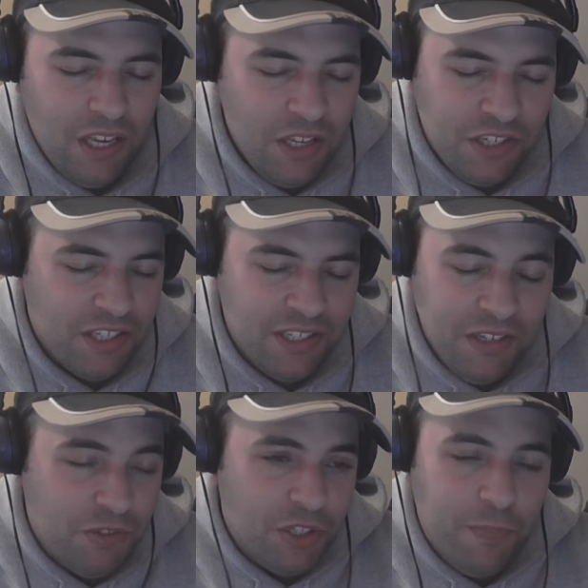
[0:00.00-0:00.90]
He
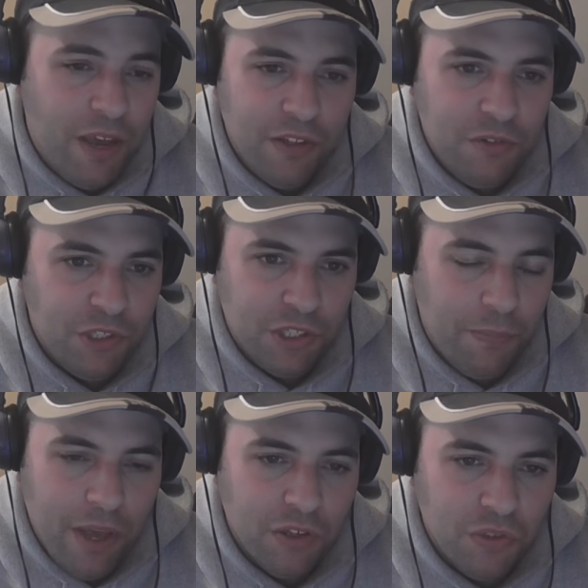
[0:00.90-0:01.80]
was just
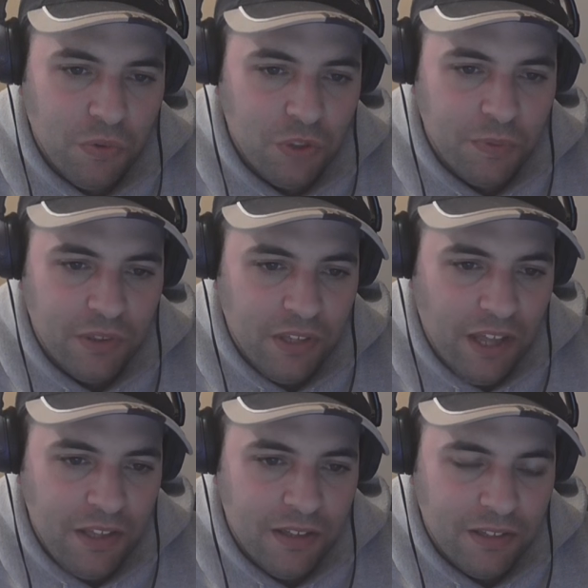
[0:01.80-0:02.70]
a better swordsman
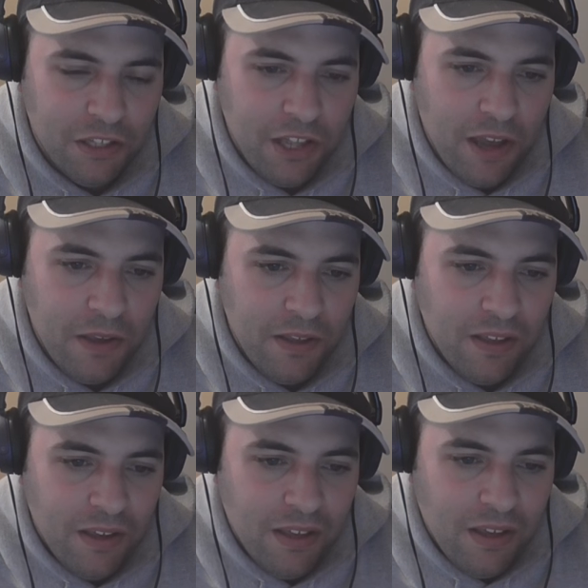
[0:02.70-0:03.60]
at the end of the
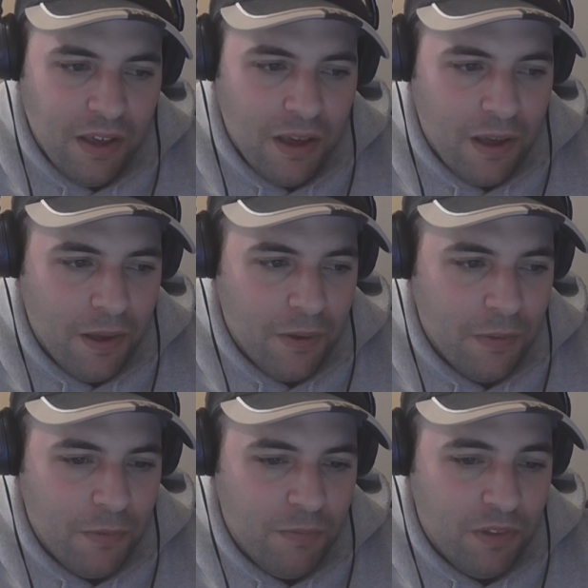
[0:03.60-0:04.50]

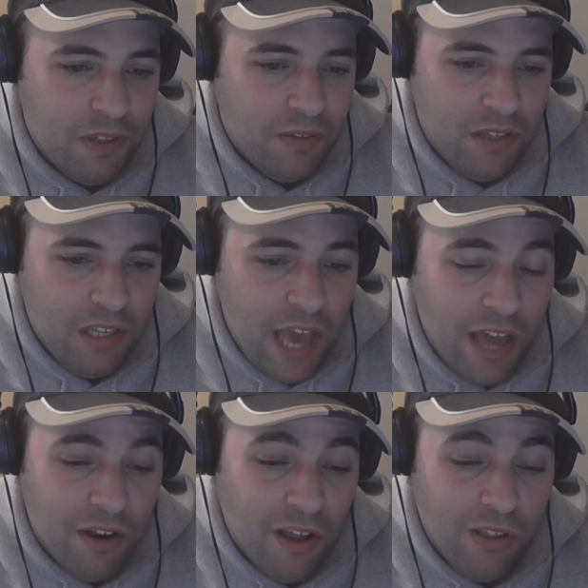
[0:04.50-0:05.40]
day. He
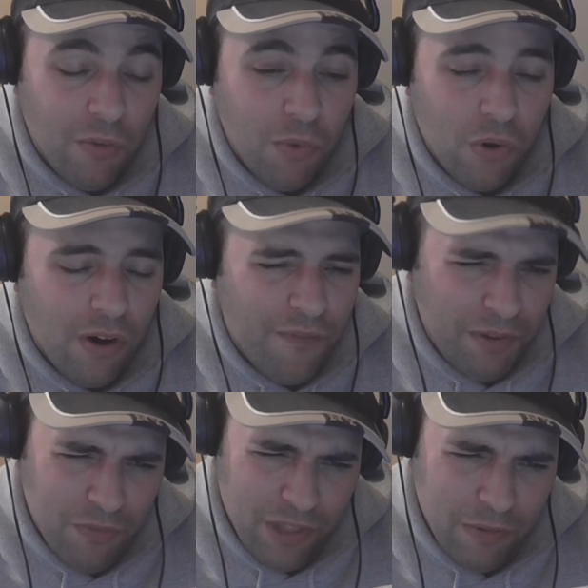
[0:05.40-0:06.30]
had a lot more, I
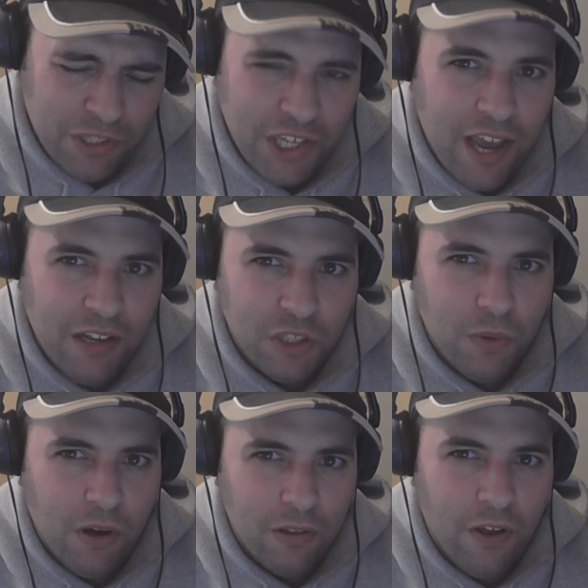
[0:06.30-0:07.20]
think what they were saying as
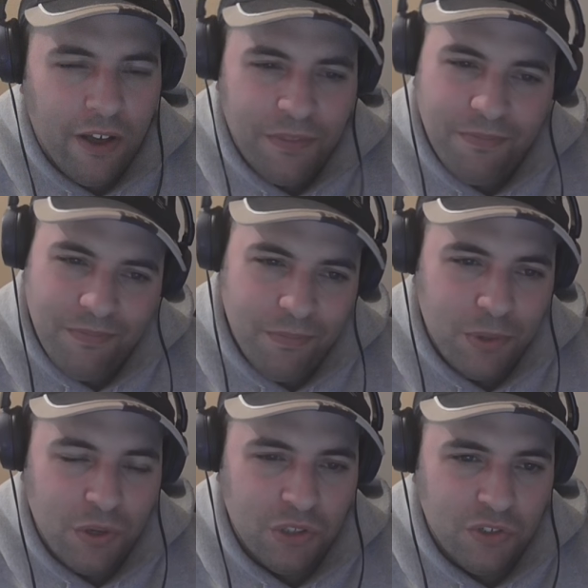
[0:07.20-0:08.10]
well, like
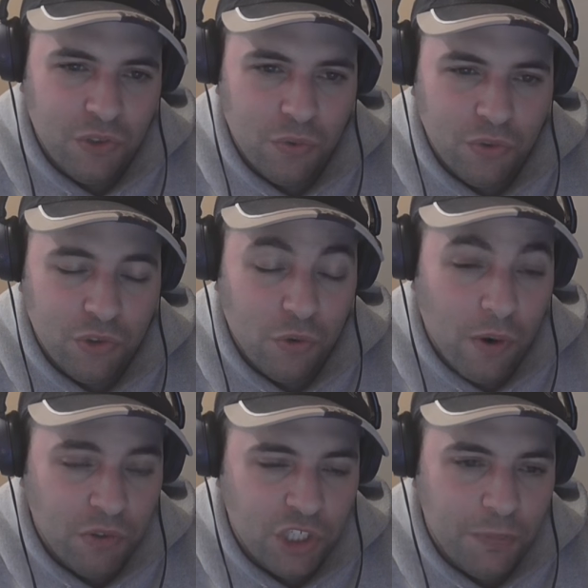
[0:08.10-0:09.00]
because of
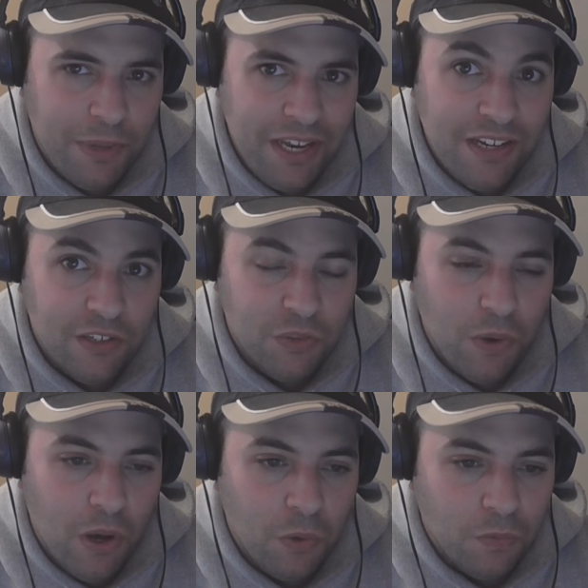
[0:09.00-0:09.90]
Zoro's speed as
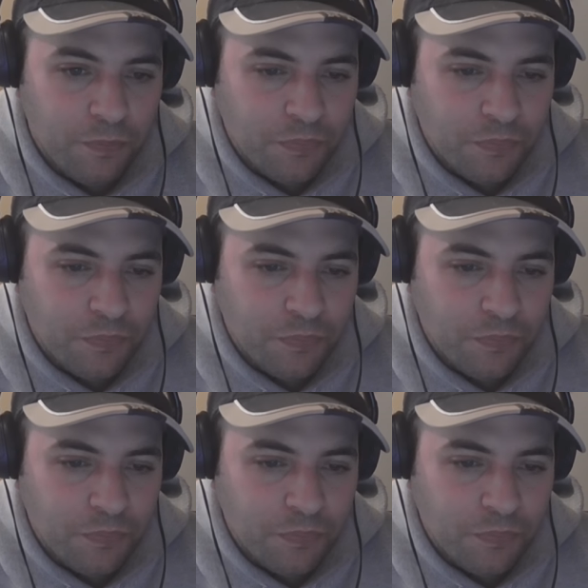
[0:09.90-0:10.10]
well.